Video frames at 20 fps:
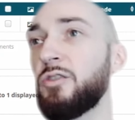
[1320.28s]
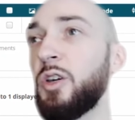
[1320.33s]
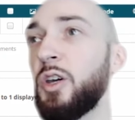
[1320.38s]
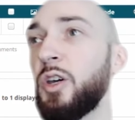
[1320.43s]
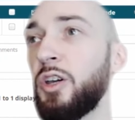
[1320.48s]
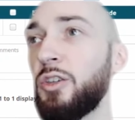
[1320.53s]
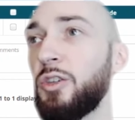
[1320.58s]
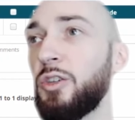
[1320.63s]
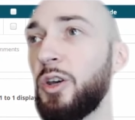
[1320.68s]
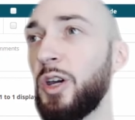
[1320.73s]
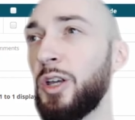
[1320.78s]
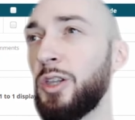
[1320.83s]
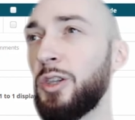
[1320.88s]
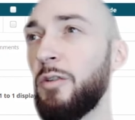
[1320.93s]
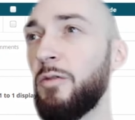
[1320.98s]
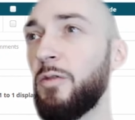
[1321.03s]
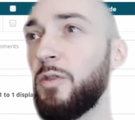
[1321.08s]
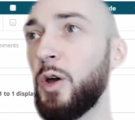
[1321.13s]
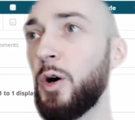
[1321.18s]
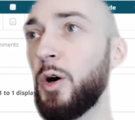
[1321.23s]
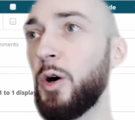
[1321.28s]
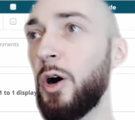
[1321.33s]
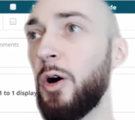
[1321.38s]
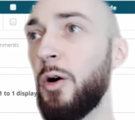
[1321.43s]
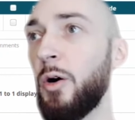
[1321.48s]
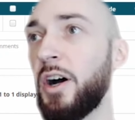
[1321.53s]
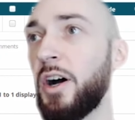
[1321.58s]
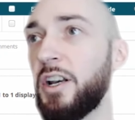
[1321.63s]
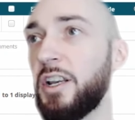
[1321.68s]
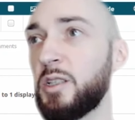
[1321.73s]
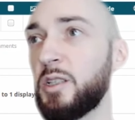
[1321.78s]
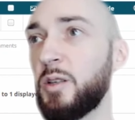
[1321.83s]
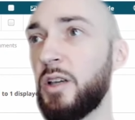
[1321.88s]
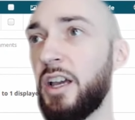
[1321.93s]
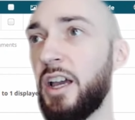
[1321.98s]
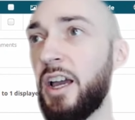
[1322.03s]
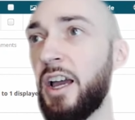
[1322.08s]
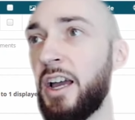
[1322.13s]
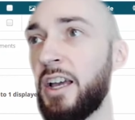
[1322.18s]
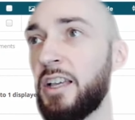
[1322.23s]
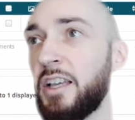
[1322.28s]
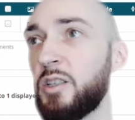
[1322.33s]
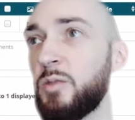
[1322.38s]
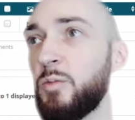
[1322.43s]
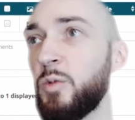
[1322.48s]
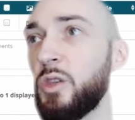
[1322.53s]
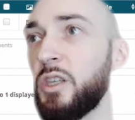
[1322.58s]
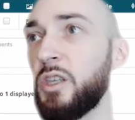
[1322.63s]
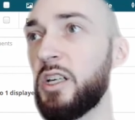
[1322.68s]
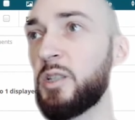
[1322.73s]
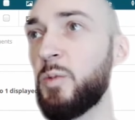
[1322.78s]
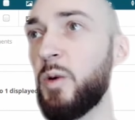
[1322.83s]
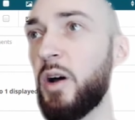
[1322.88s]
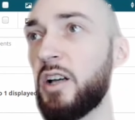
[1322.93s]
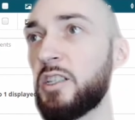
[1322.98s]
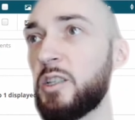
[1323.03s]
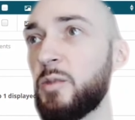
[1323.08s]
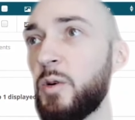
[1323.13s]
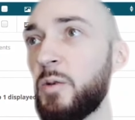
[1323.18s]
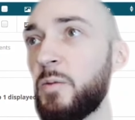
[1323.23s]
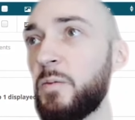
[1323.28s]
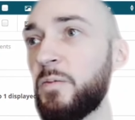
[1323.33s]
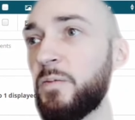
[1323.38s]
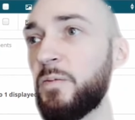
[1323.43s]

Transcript: the flow go on as smoothly as possible.